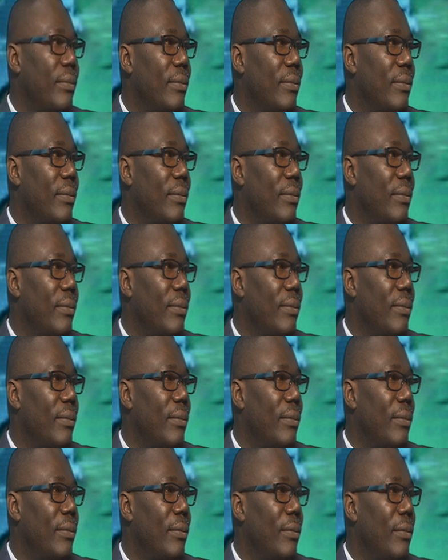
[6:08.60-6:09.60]
But how do
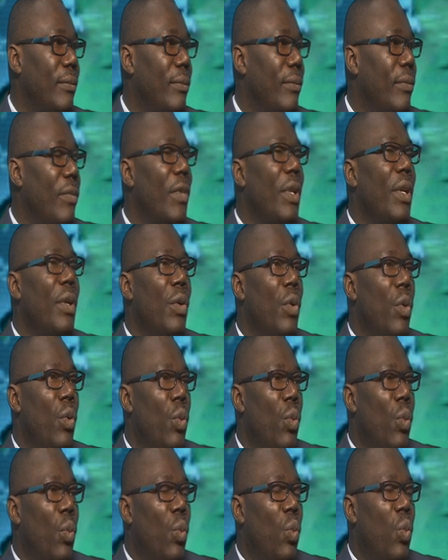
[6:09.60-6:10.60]
you invest
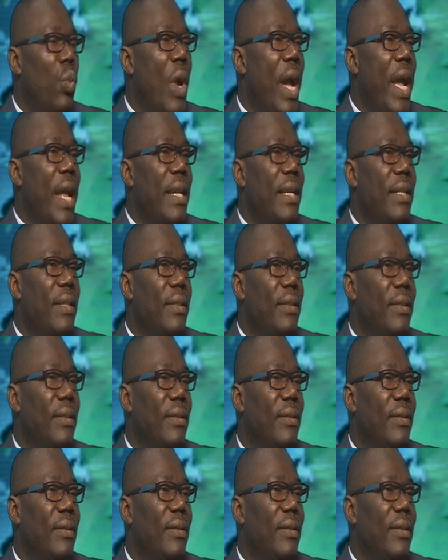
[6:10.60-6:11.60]
when, when
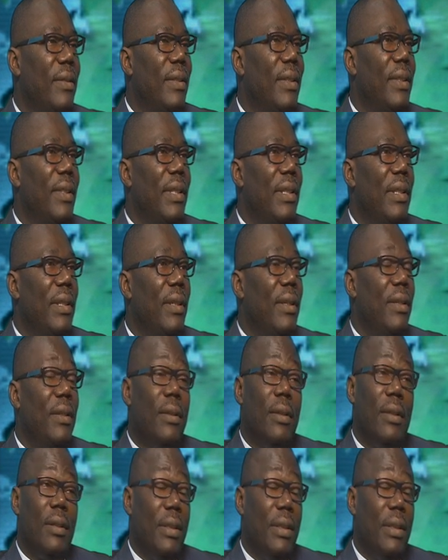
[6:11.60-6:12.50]
everything is on the high side?